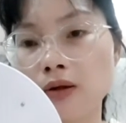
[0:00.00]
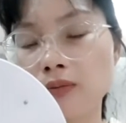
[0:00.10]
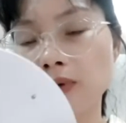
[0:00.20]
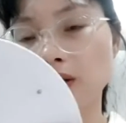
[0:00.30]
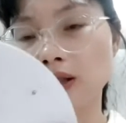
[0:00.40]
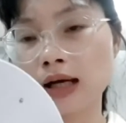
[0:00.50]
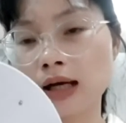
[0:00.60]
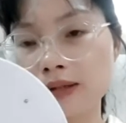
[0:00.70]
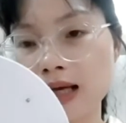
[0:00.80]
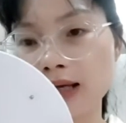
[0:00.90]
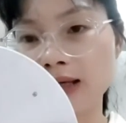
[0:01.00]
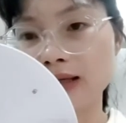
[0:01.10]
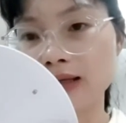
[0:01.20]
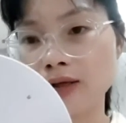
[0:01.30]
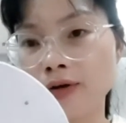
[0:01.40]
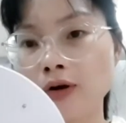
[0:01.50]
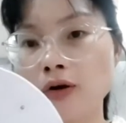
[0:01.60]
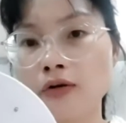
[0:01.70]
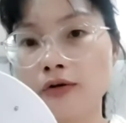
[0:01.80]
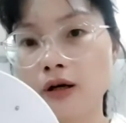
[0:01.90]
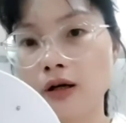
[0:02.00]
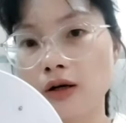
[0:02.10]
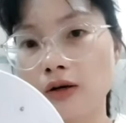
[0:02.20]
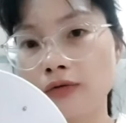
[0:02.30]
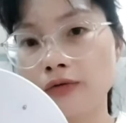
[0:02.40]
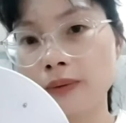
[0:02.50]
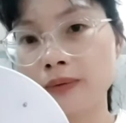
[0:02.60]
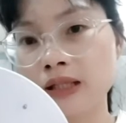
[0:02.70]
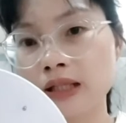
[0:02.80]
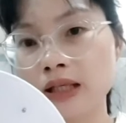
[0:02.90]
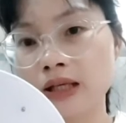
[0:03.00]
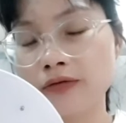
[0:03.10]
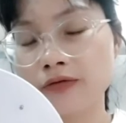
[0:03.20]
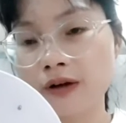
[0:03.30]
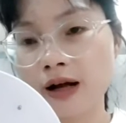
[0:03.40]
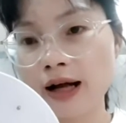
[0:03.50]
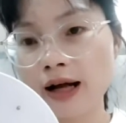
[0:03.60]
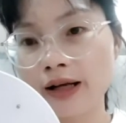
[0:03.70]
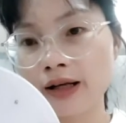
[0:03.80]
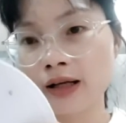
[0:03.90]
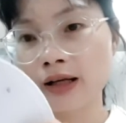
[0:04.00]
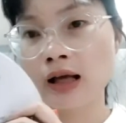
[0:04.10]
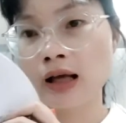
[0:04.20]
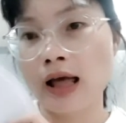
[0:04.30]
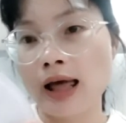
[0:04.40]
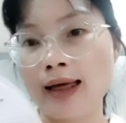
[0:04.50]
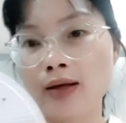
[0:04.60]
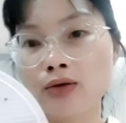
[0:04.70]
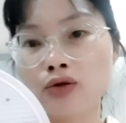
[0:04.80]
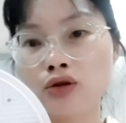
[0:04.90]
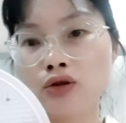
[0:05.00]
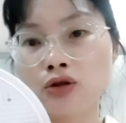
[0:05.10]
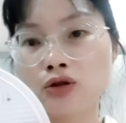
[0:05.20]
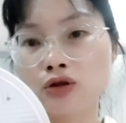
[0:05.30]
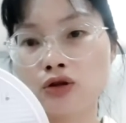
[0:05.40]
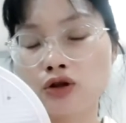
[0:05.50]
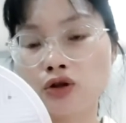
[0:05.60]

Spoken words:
minimum model cup size is 55 and for